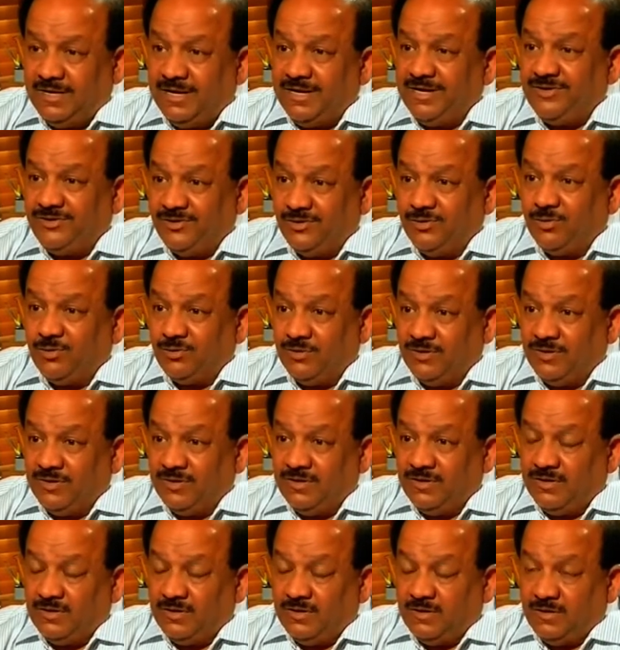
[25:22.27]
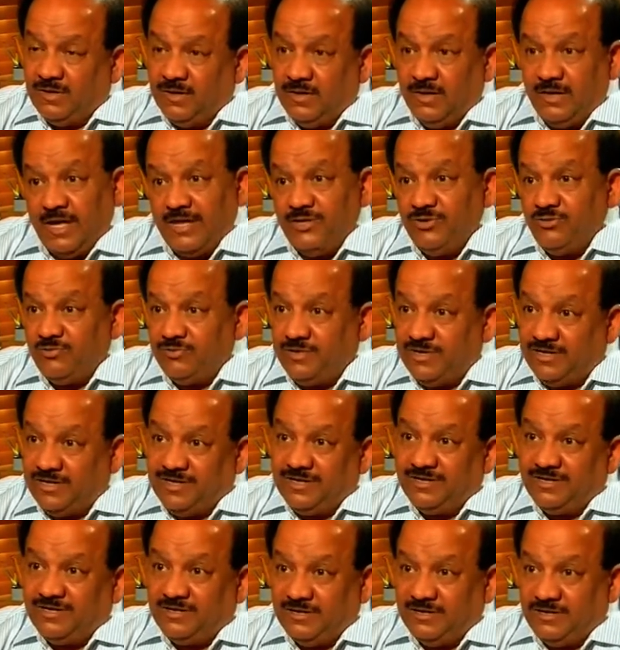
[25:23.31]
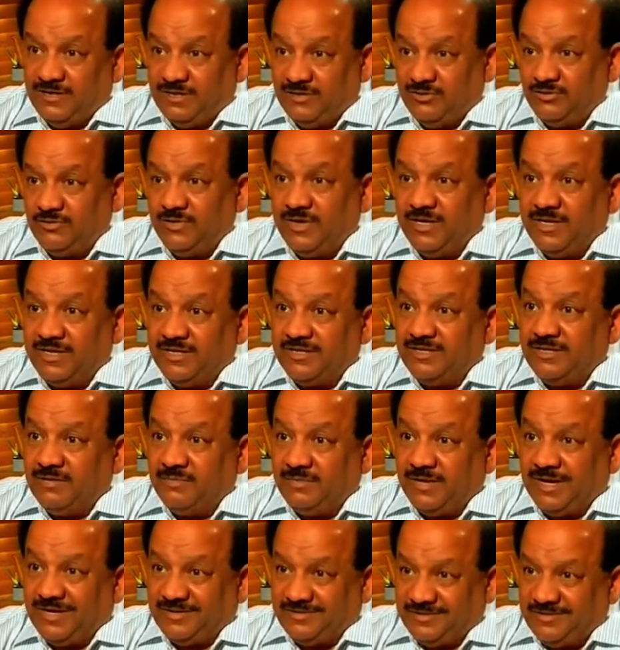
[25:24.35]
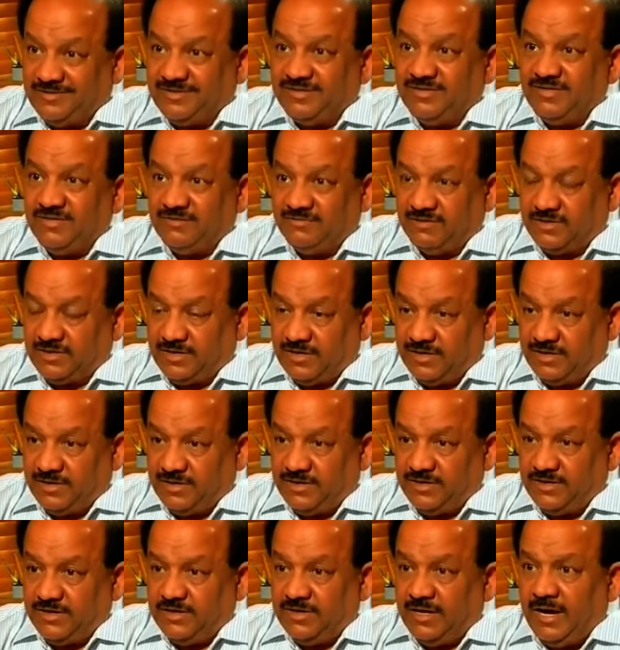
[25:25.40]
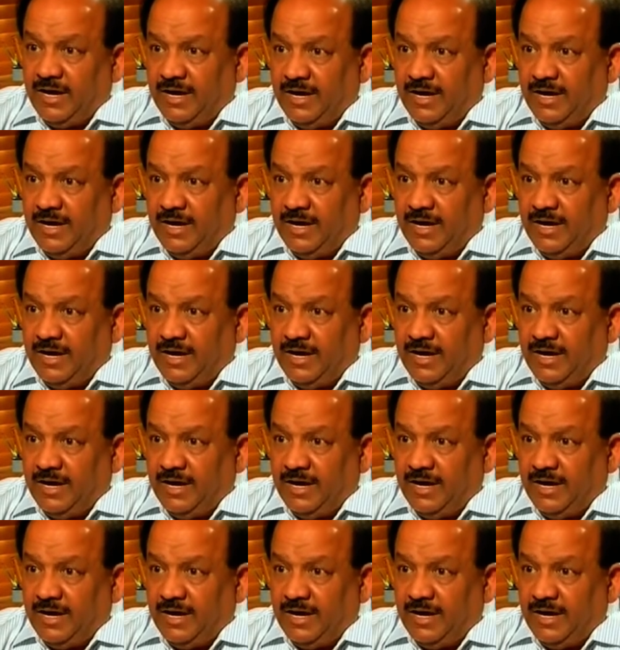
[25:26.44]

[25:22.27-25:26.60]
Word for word: great role in educated uh, educating the masses in our country.